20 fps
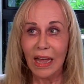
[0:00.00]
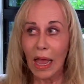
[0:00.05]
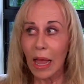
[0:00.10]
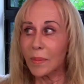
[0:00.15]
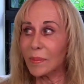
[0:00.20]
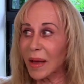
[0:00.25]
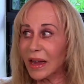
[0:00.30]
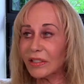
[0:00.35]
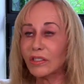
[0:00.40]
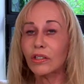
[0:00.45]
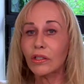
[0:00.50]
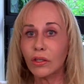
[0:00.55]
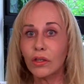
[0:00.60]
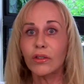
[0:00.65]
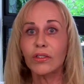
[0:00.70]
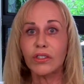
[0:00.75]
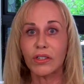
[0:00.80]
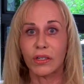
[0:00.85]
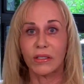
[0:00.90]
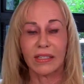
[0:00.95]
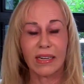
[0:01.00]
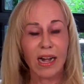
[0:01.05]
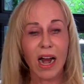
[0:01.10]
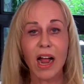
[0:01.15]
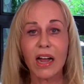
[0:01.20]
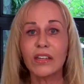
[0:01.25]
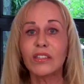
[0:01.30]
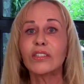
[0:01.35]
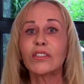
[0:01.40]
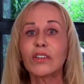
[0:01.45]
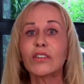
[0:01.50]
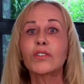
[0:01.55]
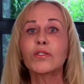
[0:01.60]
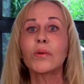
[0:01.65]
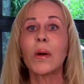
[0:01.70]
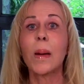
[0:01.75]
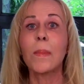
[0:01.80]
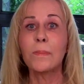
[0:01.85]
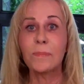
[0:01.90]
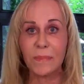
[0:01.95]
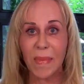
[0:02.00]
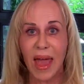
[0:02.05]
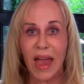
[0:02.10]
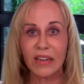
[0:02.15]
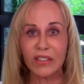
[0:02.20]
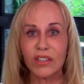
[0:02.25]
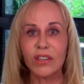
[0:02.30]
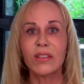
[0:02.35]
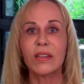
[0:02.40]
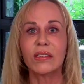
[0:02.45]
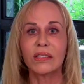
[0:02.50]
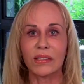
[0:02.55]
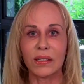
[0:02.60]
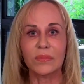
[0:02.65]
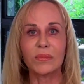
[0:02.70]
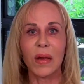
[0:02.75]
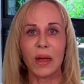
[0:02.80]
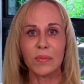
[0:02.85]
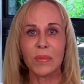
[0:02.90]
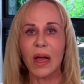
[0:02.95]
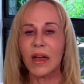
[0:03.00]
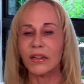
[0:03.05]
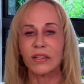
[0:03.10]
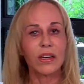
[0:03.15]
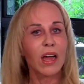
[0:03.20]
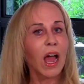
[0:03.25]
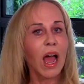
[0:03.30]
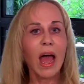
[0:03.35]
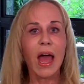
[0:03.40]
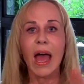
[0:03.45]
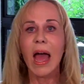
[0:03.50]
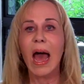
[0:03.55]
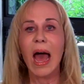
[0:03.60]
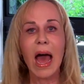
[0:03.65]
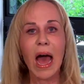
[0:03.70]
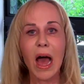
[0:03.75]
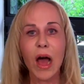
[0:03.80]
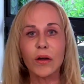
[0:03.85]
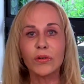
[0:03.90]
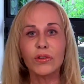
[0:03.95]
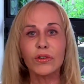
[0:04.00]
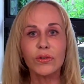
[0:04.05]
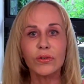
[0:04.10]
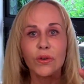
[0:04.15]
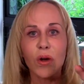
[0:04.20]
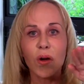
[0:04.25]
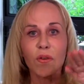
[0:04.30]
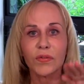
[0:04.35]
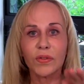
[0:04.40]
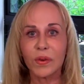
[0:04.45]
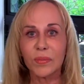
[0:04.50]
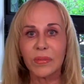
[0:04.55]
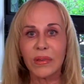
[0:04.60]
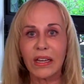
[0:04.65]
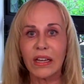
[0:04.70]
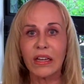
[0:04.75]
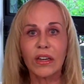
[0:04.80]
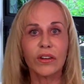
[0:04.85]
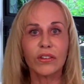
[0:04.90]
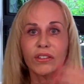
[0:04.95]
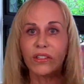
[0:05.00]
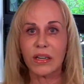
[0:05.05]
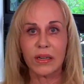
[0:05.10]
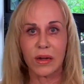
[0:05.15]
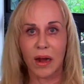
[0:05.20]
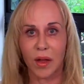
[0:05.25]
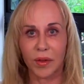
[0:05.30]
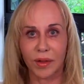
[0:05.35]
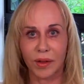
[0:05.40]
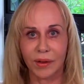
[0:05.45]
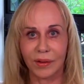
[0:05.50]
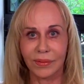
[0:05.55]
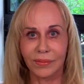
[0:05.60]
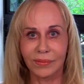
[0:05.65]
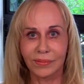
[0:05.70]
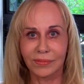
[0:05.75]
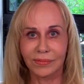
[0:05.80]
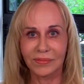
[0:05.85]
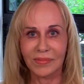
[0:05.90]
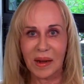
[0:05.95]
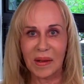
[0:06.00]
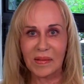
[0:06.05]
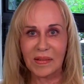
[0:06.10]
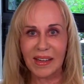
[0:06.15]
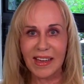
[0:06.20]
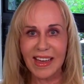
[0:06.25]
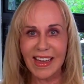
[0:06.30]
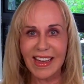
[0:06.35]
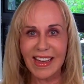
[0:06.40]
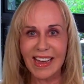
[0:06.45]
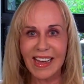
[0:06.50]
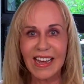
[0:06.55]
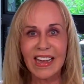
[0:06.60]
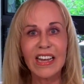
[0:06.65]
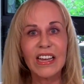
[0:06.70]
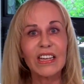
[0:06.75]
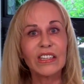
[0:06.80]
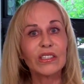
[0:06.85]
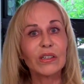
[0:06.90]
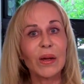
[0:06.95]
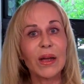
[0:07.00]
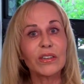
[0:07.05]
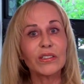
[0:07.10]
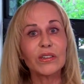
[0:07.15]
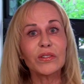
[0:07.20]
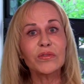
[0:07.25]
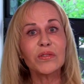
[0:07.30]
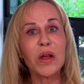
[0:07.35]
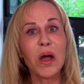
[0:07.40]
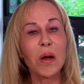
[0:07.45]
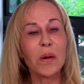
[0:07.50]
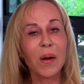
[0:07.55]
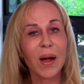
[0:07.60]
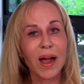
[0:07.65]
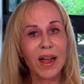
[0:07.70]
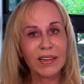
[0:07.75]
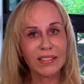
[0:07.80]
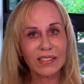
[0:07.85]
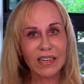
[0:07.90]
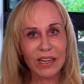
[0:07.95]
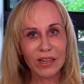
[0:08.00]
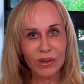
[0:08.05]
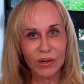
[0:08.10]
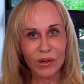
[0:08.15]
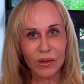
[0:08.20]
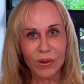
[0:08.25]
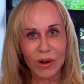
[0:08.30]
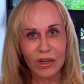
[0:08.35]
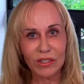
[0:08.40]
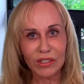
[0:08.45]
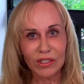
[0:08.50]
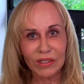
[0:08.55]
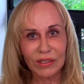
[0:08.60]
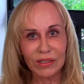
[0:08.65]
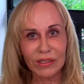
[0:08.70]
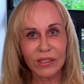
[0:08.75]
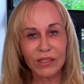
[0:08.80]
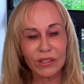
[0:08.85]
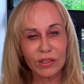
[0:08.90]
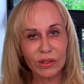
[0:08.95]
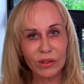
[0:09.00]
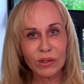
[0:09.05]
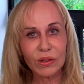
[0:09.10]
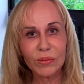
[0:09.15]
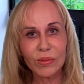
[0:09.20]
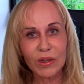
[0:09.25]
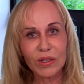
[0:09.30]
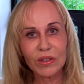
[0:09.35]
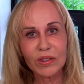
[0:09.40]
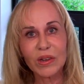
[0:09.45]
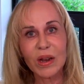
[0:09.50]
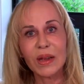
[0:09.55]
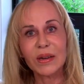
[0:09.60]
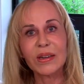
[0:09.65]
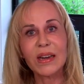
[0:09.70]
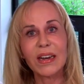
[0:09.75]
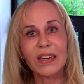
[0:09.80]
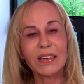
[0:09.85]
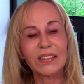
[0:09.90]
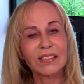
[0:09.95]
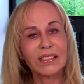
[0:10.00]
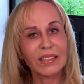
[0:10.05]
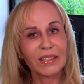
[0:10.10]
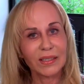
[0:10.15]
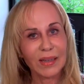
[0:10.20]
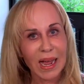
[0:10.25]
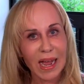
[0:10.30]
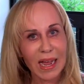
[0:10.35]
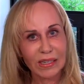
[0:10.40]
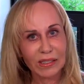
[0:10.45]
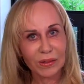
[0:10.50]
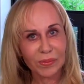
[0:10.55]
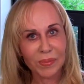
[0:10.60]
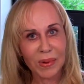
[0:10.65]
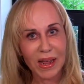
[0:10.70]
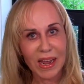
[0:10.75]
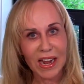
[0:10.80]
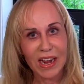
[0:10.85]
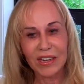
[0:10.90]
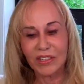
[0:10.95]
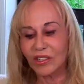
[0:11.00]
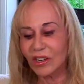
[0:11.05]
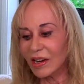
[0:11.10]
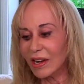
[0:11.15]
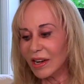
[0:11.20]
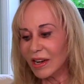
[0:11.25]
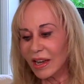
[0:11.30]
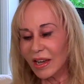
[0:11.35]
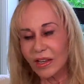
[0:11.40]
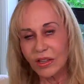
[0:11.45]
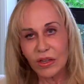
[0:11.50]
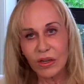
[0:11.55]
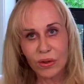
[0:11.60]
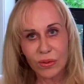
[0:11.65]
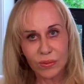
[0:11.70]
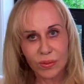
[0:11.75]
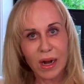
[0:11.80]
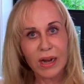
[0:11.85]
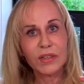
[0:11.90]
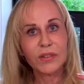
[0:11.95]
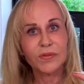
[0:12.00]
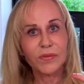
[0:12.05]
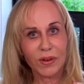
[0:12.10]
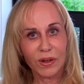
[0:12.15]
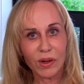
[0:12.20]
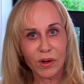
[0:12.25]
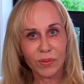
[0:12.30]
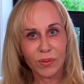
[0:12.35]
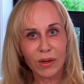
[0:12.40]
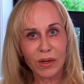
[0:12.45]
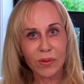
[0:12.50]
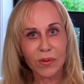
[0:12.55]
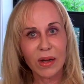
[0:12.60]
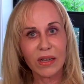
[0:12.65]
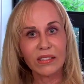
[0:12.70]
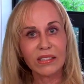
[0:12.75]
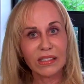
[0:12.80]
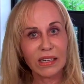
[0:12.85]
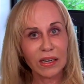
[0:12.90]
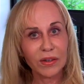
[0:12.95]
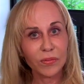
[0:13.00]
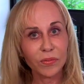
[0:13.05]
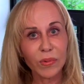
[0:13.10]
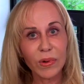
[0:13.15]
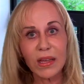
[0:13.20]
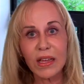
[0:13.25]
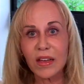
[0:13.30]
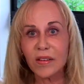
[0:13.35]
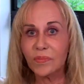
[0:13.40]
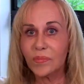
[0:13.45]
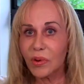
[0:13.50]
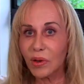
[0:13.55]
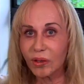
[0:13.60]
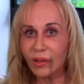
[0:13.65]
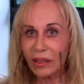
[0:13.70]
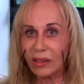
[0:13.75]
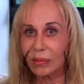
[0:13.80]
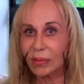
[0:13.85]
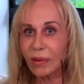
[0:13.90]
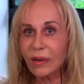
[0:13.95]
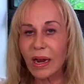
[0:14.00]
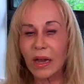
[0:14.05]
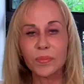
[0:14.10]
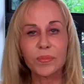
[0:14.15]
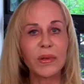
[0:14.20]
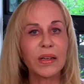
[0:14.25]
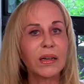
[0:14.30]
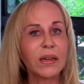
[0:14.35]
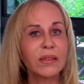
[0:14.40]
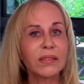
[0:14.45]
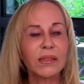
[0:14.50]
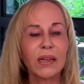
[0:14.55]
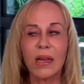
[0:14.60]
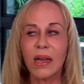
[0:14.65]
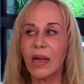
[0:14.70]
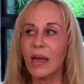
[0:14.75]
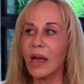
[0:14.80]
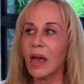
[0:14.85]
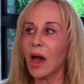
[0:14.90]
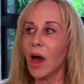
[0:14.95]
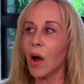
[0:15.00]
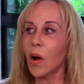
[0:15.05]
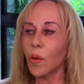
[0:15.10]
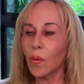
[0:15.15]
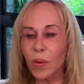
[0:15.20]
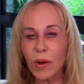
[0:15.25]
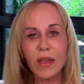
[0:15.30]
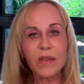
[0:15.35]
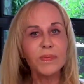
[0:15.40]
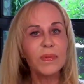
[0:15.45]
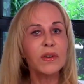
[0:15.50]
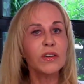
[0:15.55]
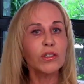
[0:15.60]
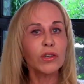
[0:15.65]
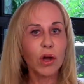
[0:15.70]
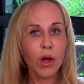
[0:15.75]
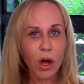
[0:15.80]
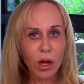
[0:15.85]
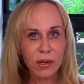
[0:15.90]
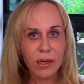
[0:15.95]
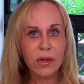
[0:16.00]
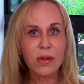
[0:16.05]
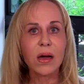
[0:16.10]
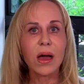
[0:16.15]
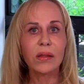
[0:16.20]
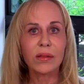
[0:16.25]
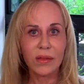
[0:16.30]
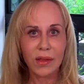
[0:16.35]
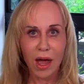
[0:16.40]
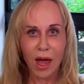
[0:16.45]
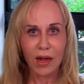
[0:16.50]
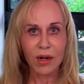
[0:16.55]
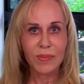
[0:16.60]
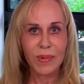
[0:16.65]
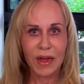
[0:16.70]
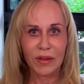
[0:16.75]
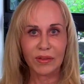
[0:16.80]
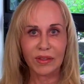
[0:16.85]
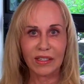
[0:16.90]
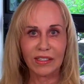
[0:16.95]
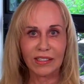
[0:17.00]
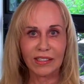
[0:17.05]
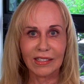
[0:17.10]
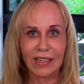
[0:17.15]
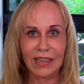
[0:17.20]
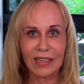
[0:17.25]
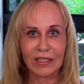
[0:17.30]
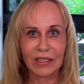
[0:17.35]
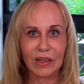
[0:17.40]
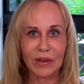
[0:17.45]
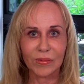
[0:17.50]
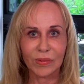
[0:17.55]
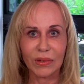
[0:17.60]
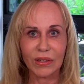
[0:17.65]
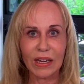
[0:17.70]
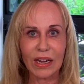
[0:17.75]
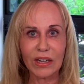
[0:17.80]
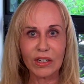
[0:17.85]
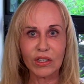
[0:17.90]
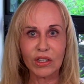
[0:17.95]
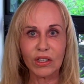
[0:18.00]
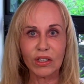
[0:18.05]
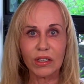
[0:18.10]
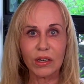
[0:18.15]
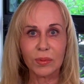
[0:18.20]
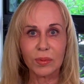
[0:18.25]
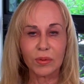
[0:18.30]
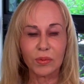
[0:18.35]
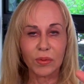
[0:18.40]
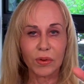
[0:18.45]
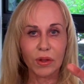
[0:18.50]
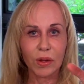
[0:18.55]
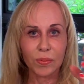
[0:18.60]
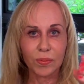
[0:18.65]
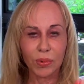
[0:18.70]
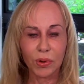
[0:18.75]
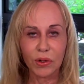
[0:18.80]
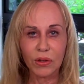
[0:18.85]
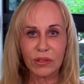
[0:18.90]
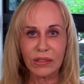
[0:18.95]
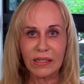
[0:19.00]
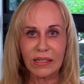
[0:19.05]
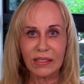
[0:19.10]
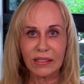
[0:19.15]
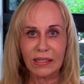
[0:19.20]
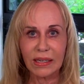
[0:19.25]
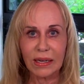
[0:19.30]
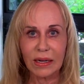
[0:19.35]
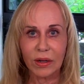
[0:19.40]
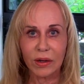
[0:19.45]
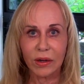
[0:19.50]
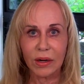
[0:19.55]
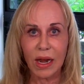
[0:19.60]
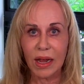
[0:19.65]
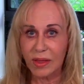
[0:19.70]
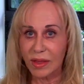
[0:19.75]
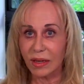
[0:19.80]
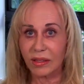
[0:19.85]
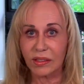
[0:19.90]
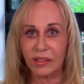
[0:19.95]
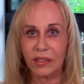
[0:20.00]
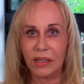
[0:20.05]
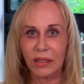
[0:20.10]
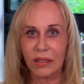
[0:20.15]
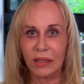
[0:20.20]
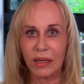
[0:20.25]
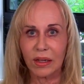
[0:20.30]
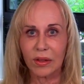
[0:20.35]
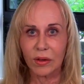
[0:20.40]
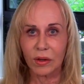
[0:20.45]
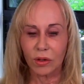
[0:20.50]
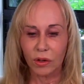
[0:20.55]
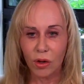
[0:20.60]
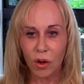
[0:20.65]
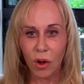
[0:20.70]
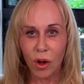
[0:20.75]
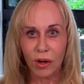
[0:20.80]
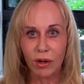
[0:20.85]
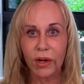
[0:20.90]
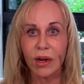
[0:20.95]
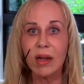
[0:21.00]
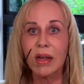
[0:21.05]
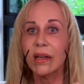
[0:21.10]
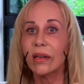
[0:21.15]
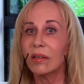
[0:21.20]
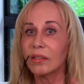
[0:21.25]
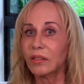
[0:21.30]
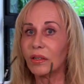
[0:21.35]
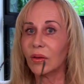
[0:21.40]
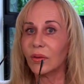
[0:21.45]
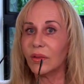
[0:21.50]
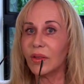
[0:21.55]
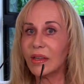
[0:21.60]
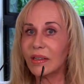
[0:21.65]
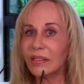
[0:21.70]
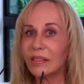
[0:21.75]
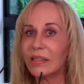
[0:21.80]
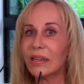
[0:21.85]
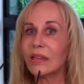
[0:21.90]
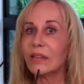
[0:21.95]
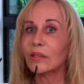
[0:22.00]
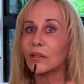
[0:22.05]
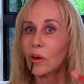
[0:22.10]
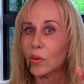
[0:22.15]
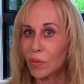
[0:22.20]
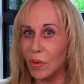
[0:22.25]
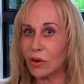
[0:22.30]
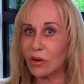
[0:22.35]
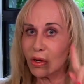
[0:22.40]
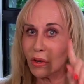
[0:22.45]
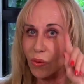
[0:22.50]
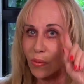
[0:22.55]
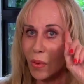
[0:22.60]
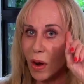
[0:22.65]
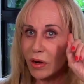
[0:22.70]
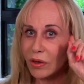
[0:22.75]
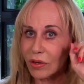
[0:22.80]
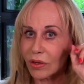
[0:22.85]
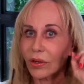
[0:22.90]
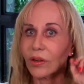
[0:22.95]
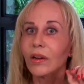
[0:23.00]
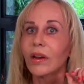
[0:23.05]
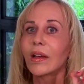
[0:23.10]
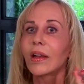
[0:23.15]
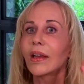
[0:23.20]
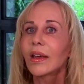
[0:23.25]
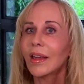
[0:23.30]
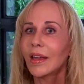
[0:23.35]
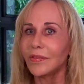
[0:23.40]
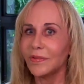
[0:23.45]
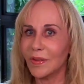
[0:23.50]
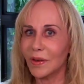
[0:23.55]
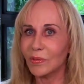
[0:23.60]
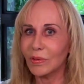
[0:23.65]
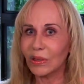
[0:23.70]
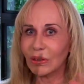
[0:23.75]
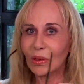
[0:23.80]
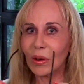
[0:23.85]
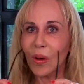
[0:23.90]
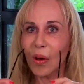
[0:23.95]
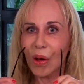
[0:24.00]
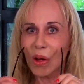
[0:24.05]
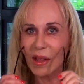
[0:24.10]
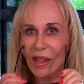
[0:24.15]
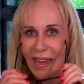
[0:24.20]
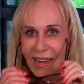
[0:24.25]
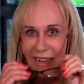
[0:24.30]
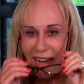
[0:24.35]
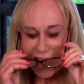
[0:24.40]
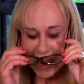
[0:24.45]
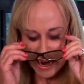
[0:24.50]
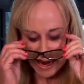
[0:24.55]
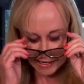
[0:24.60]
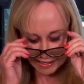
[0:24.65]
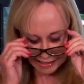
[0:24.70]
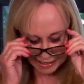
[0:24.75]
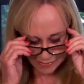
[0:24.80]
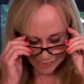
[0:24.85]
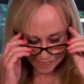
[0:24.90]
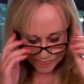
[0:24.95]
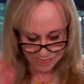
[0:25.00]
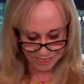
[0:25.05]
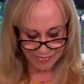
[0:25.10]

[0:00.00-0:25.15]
Am I delusional? Did I start to imagine this in my mind? How do you go from here to nothing? Okay. So as you know, I take your questions, susanwinter.net. It's the last page. You write video requests and we have pulled this one out because We've been talking a lot about this lately, relationships where the person is here and then suddenly they're gone. So this is when you wonder if it was all an act.